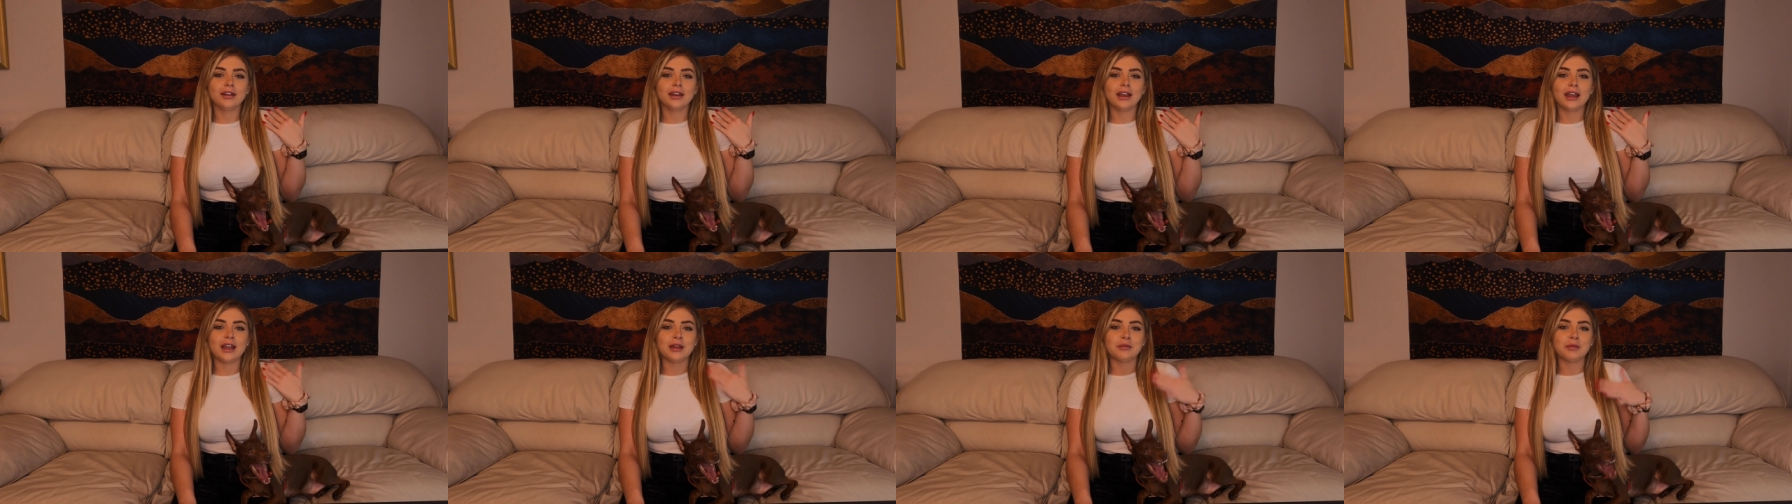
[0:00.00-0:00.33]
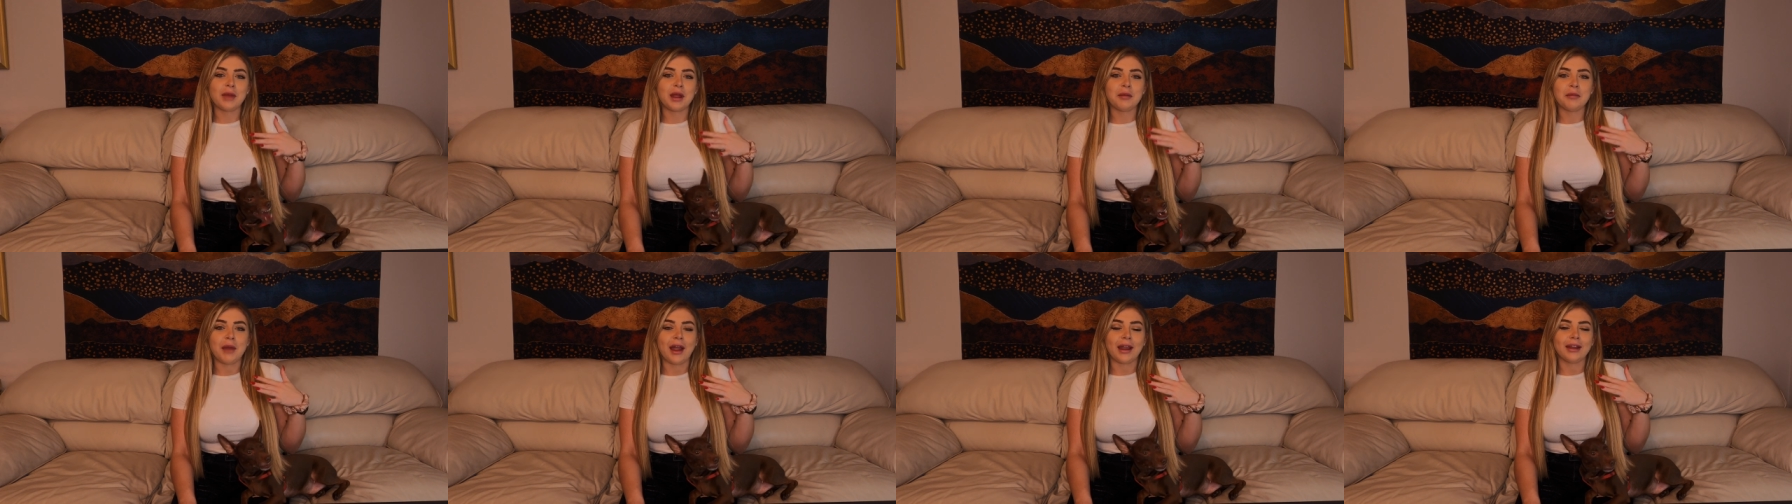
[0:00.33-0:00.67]
in
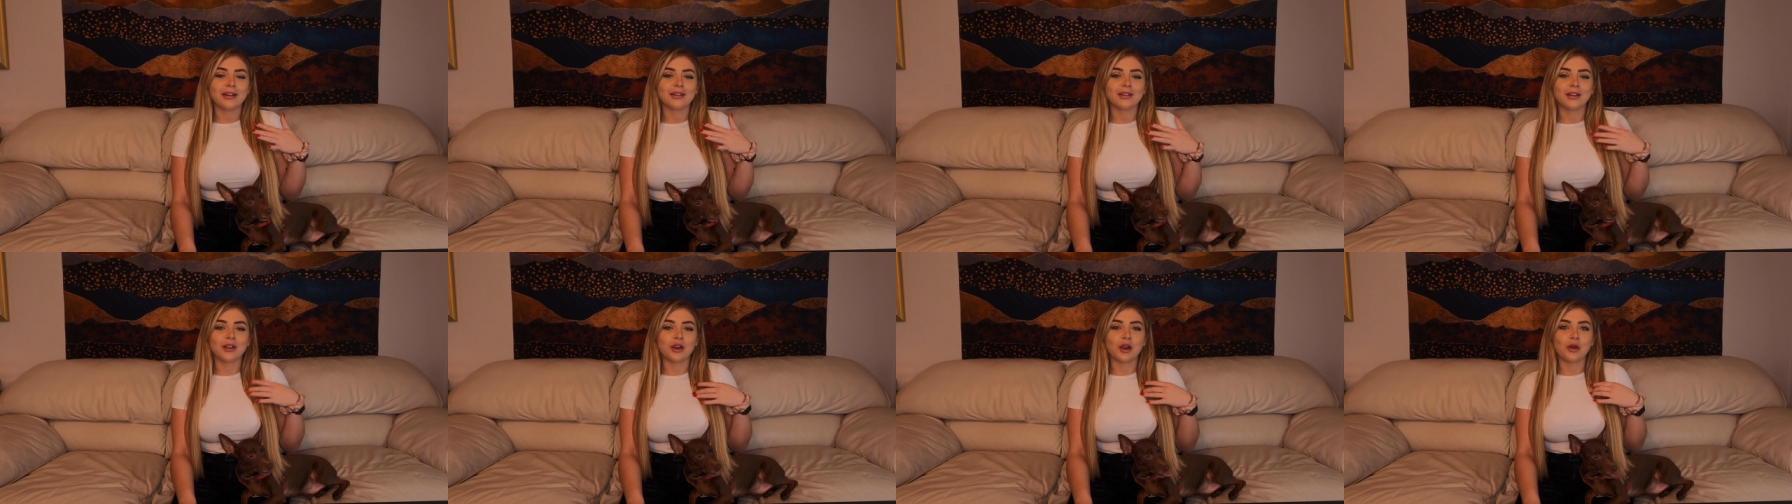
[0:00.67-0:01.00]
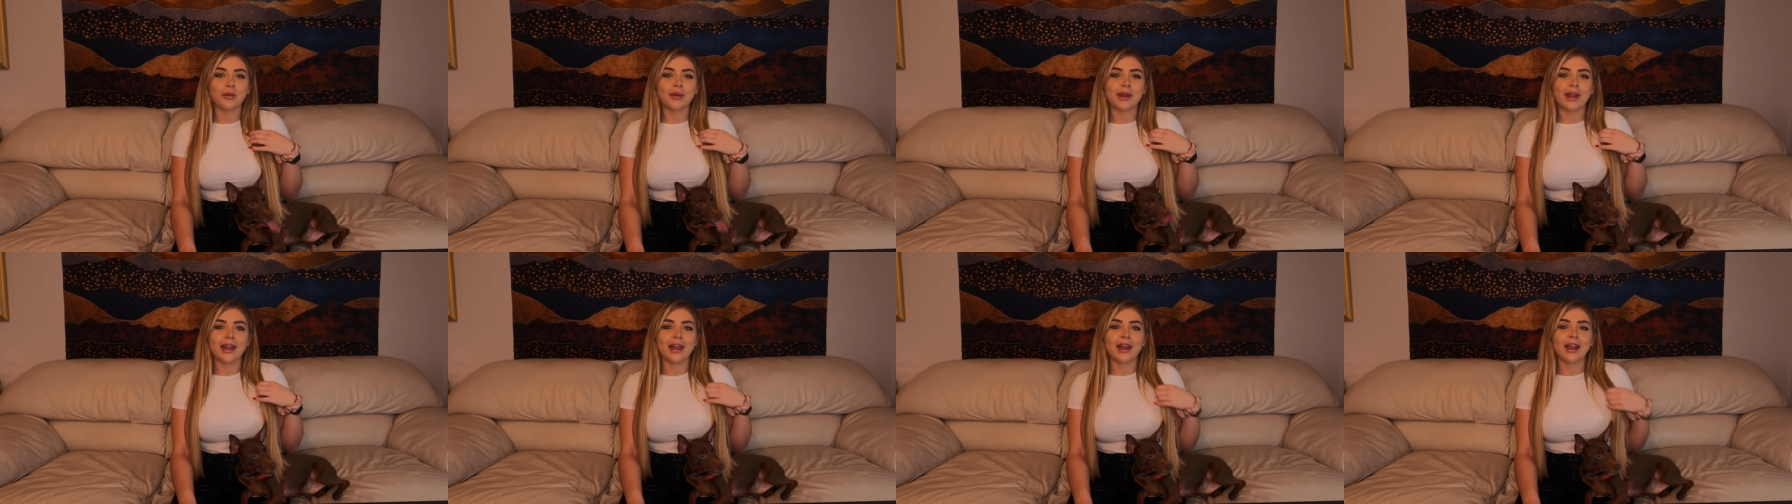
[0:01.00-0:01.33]
my mind a little
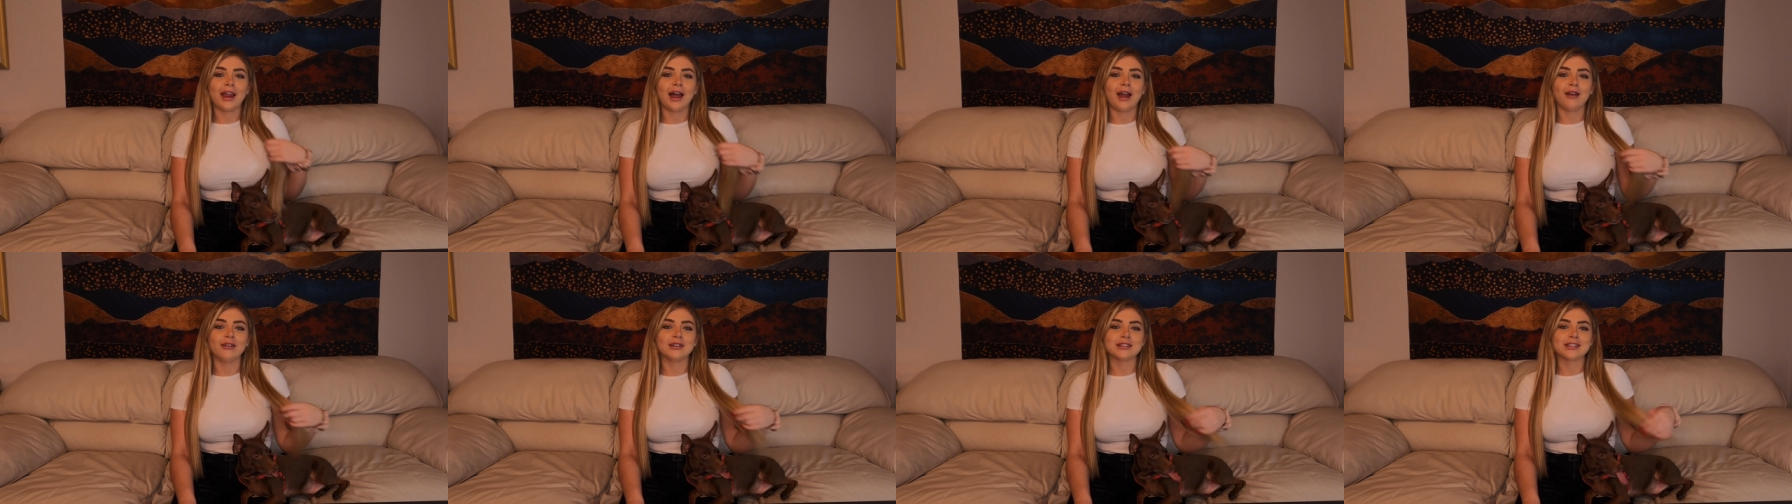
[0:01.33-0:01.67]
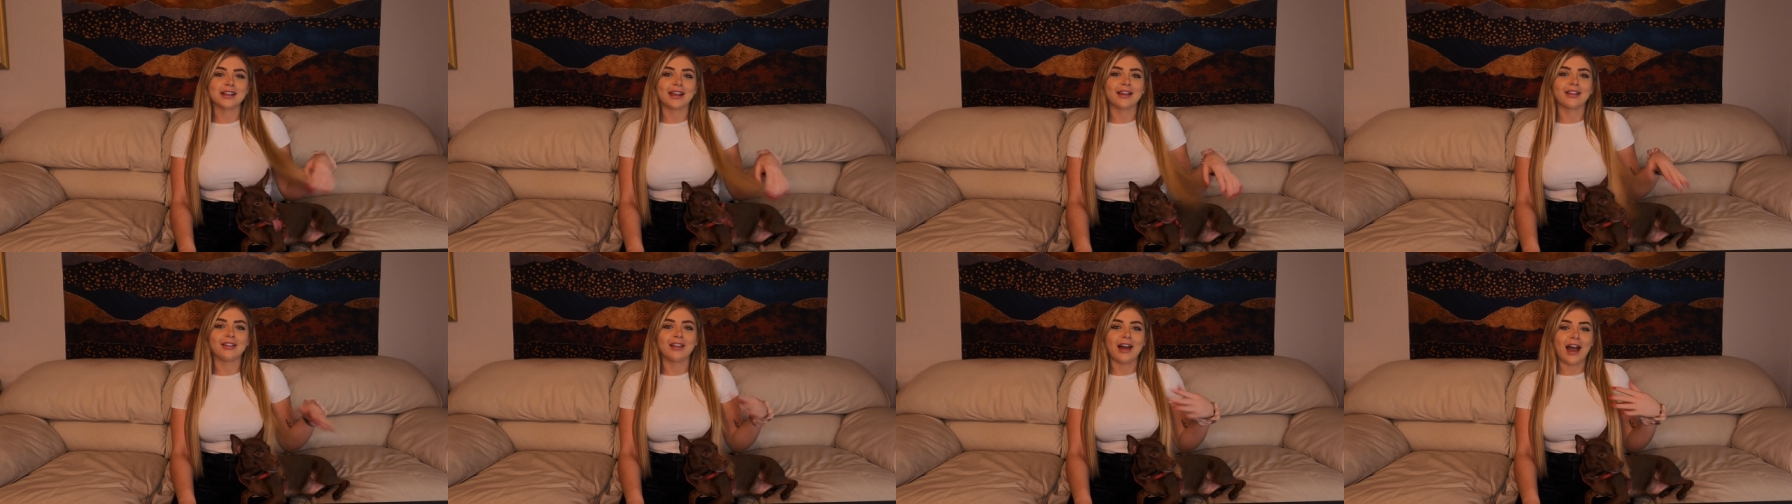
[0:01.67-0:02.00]
bit. I was
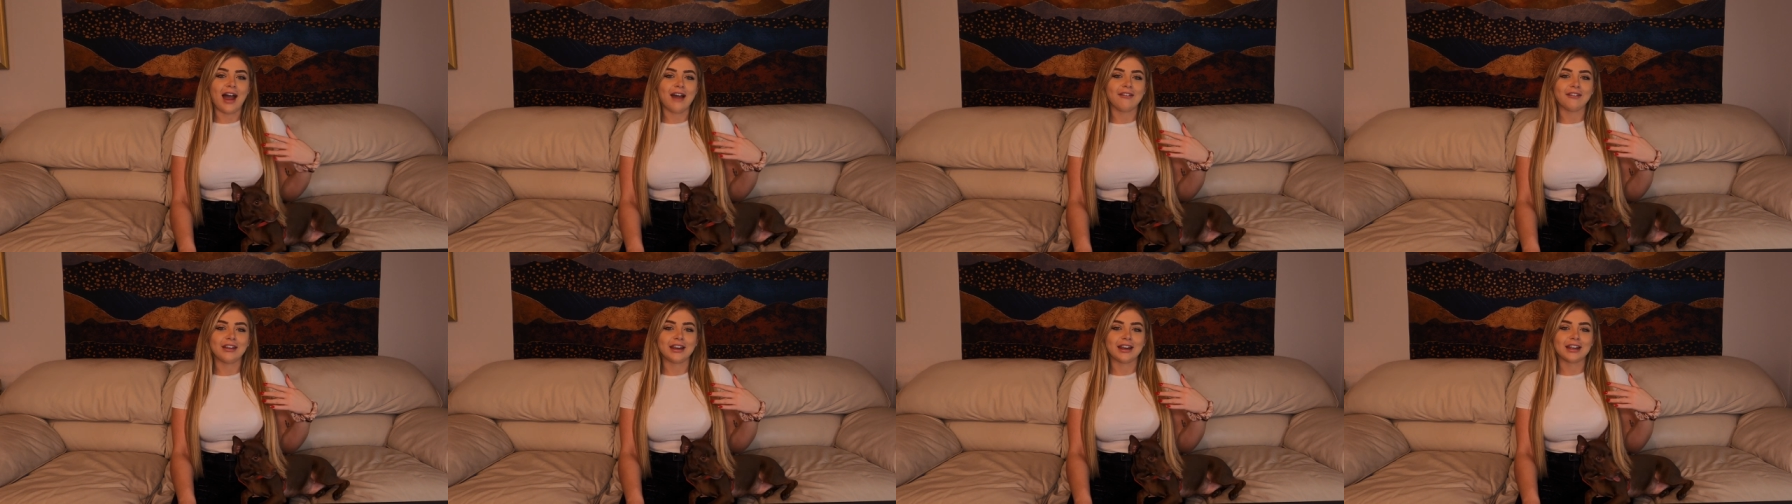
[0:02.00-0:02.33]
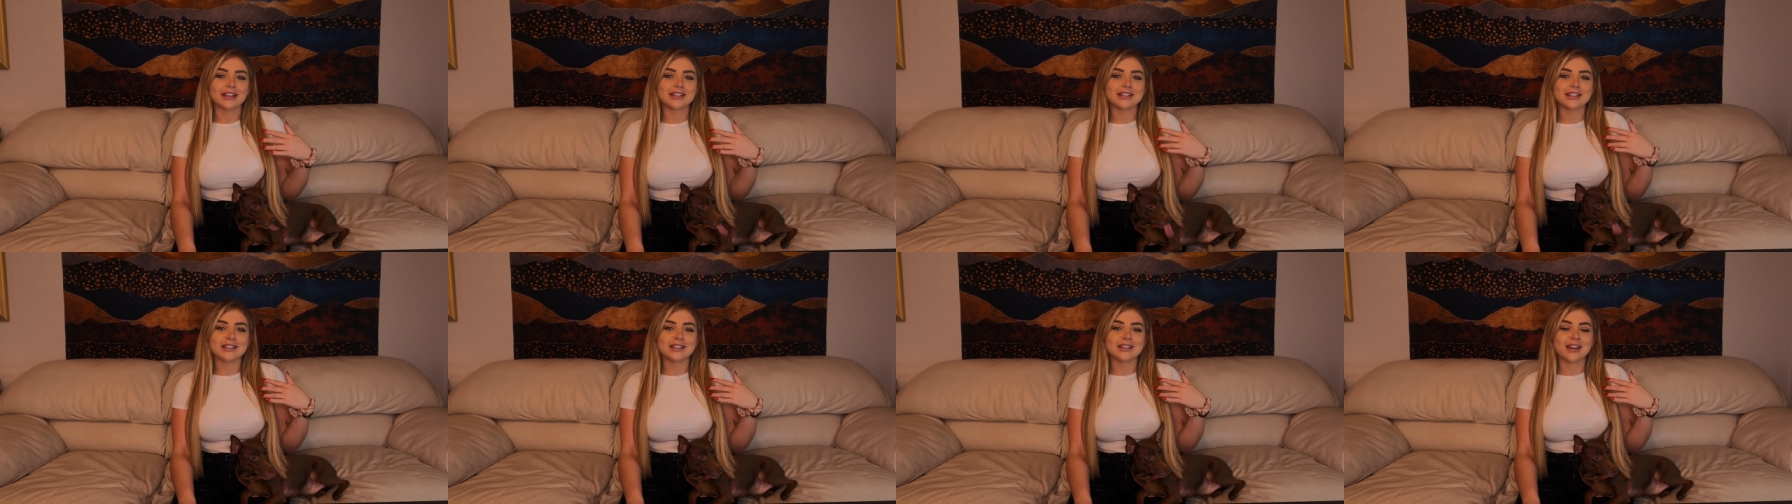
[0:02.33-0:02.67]
like laughing
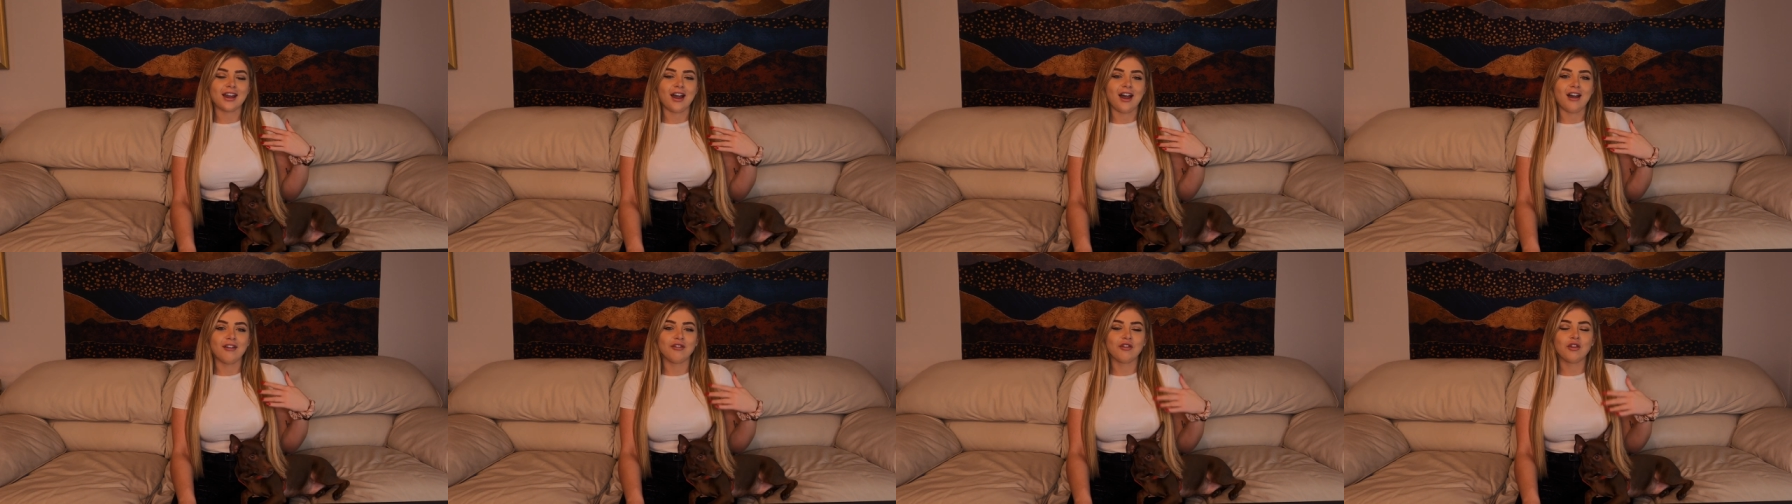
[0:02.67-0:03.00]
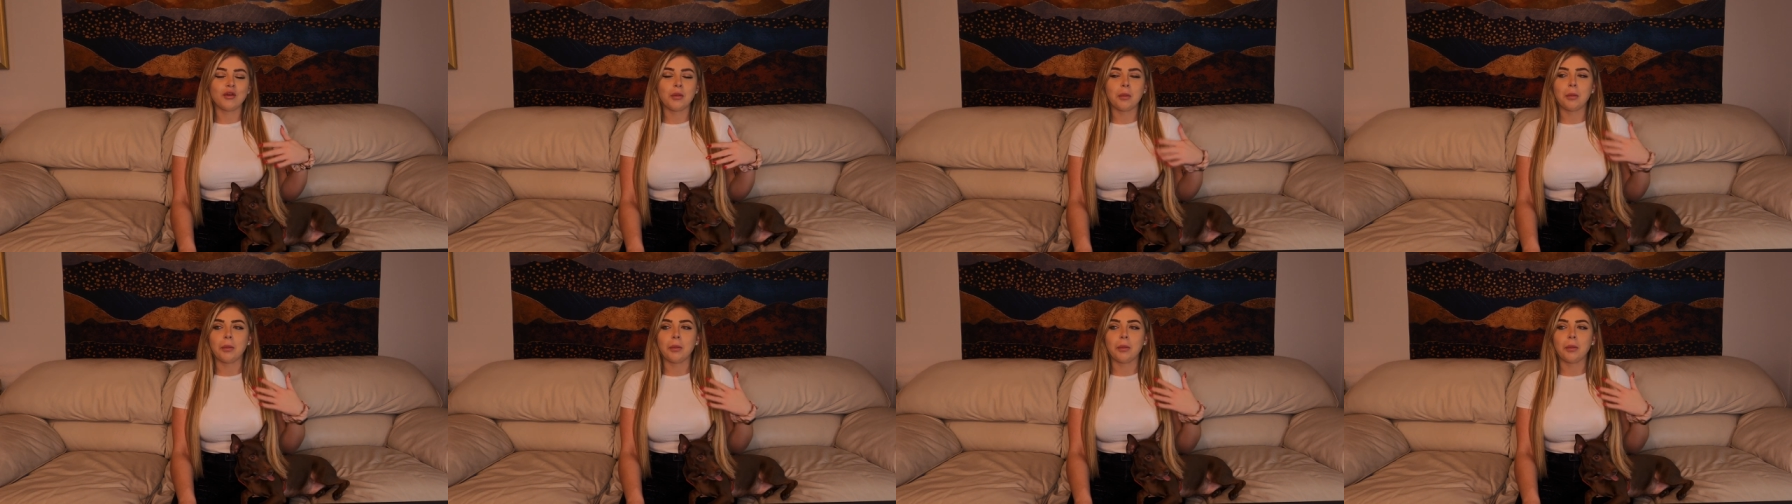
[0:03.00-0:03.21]
at stuff,